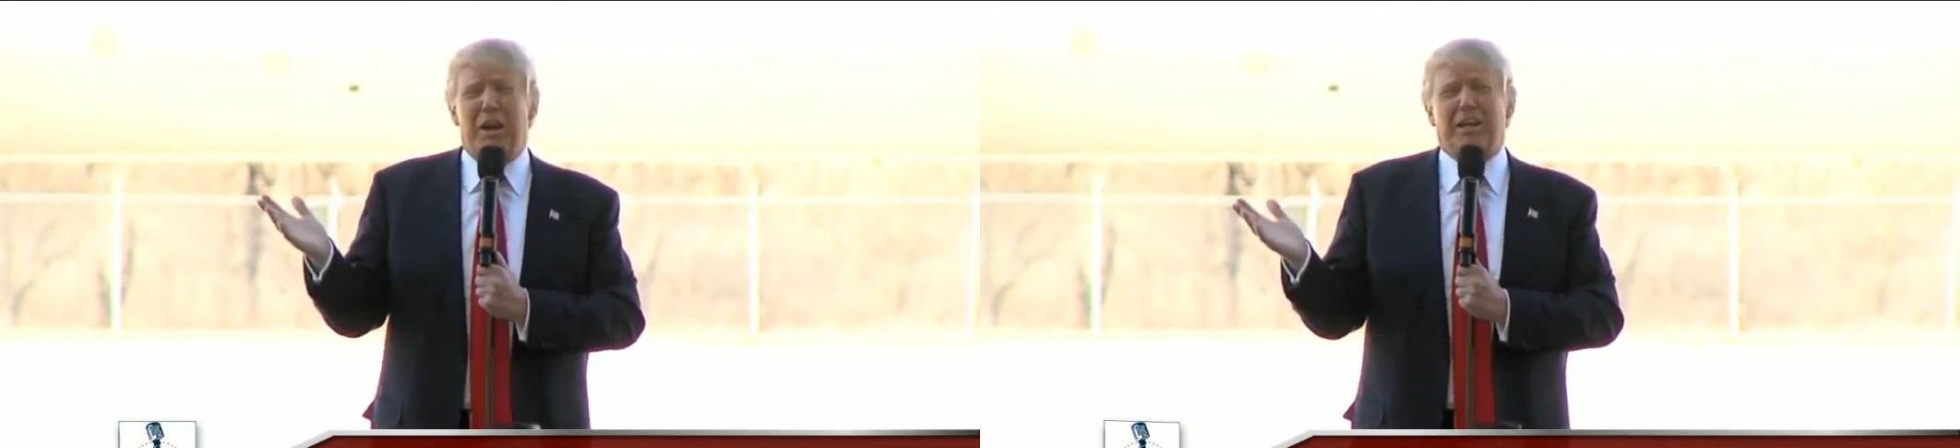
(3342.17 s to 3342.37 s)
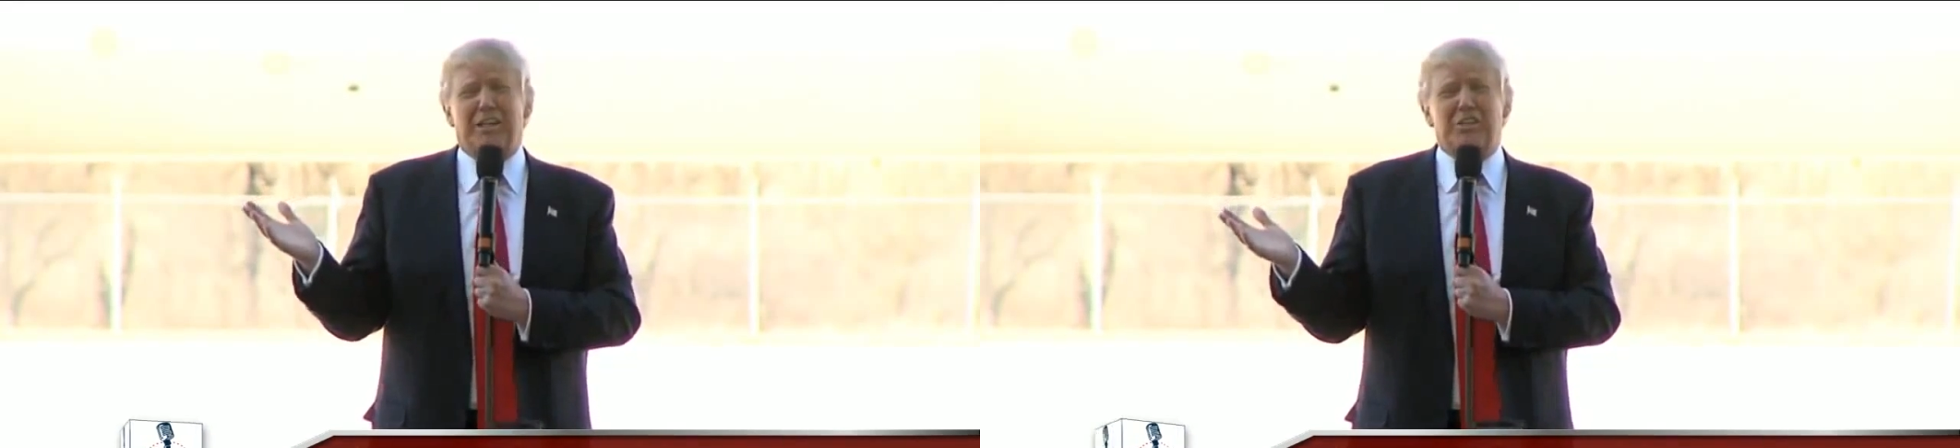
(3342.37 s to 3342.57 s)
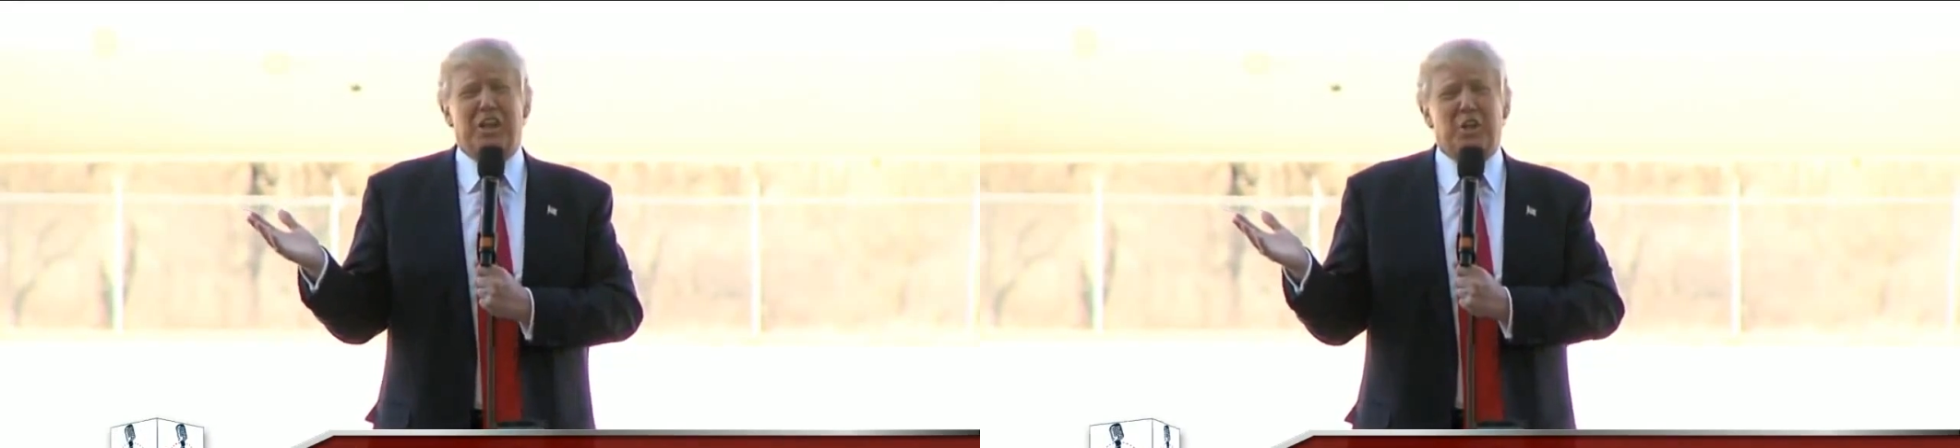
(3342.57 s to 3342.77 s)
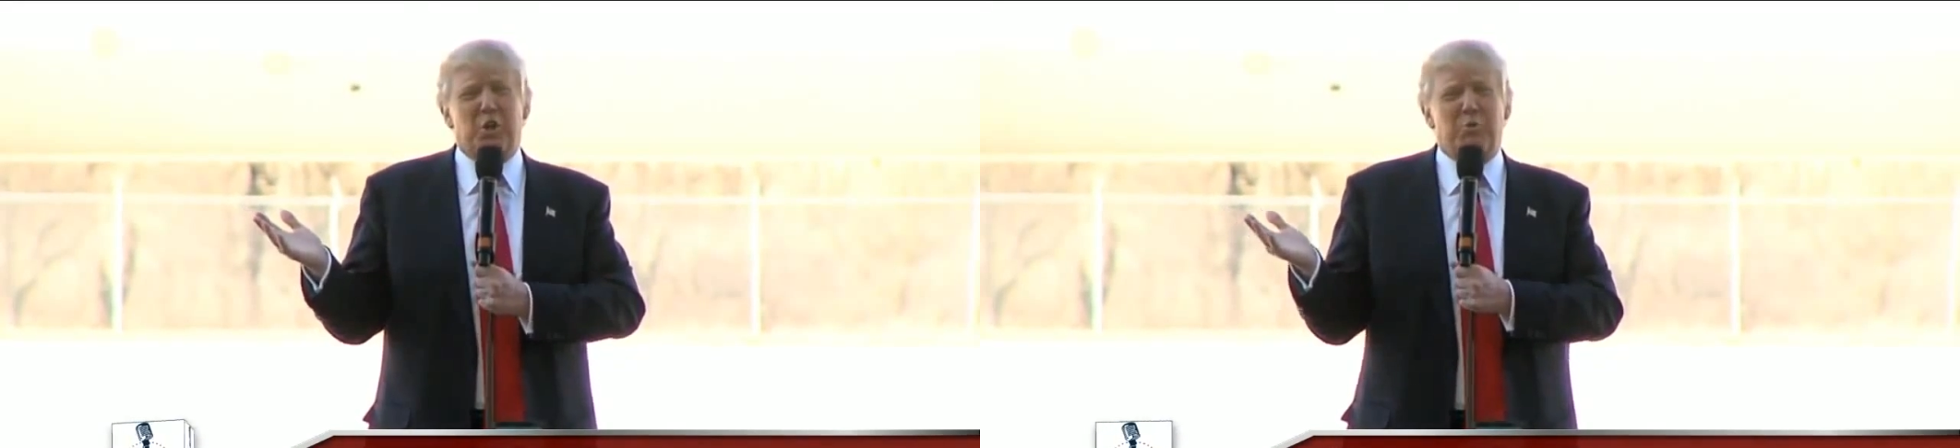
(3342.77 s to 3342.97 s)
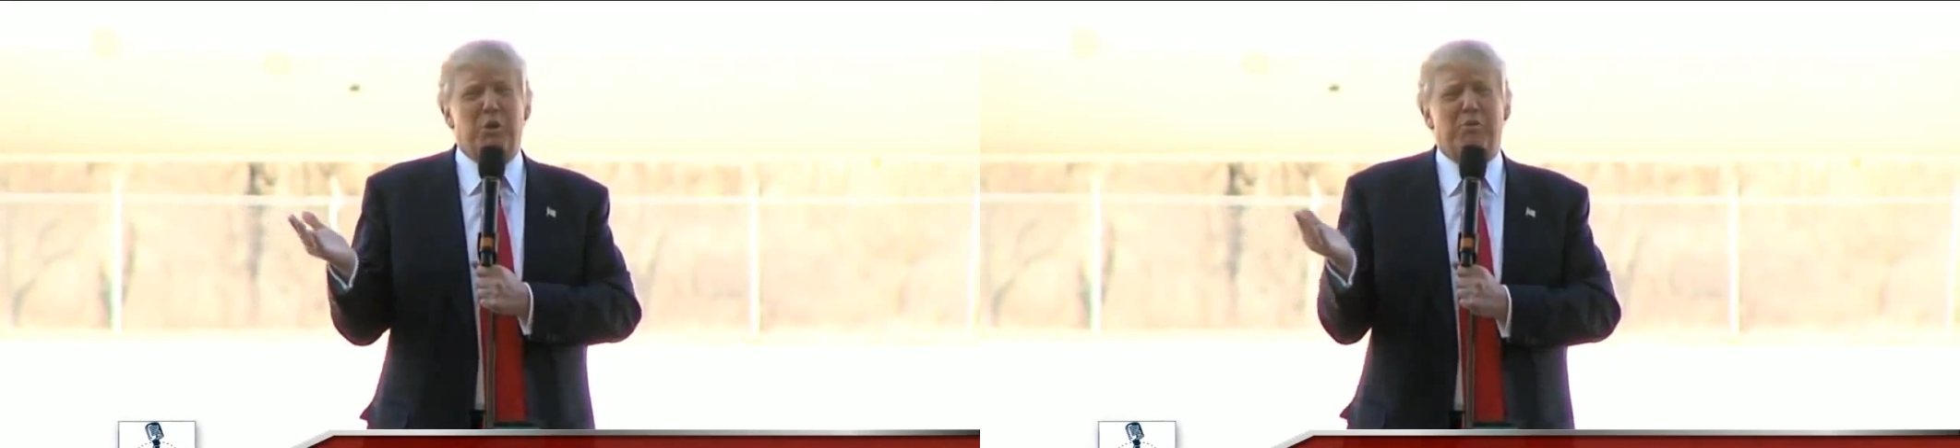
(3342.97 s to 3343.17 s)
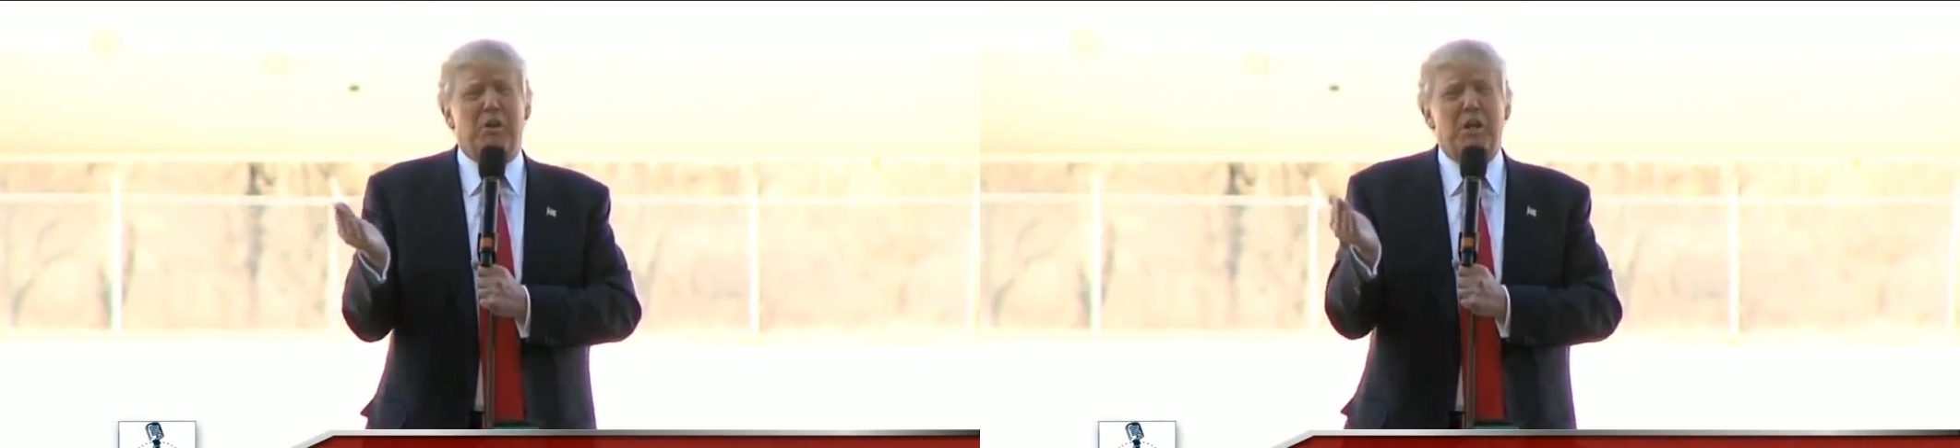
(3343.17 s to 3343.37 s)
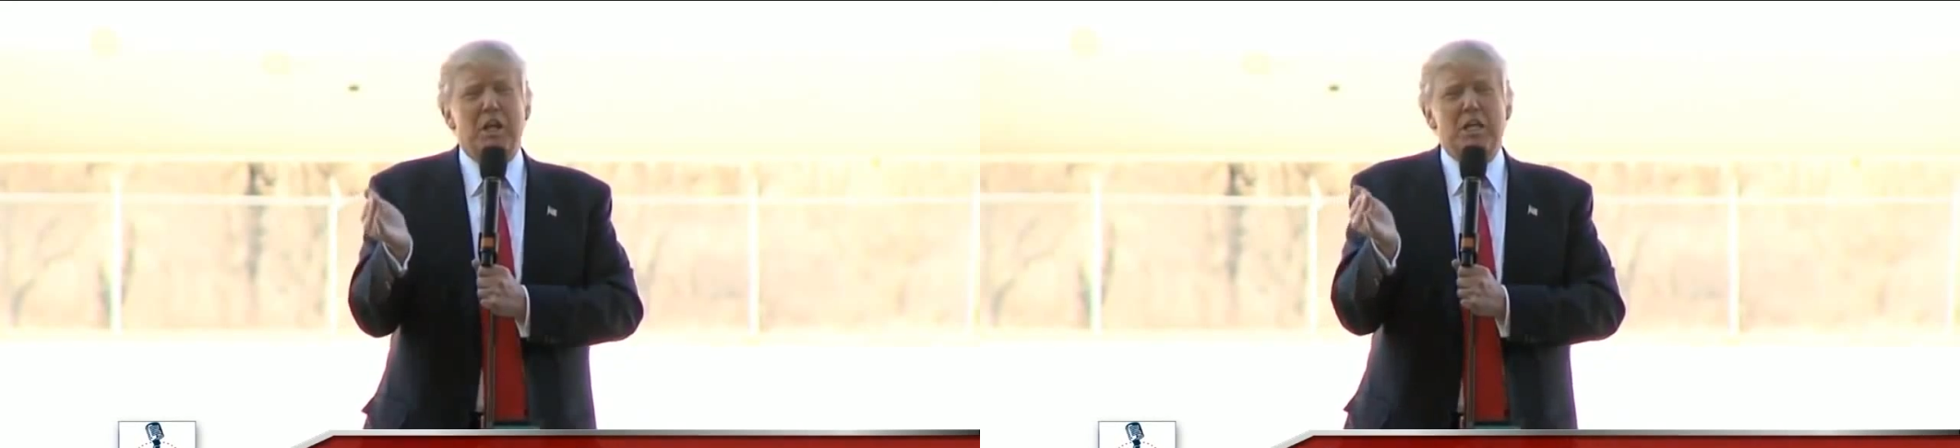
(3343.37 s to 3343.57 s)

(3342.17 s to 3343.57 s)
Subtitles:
to at least get their approval.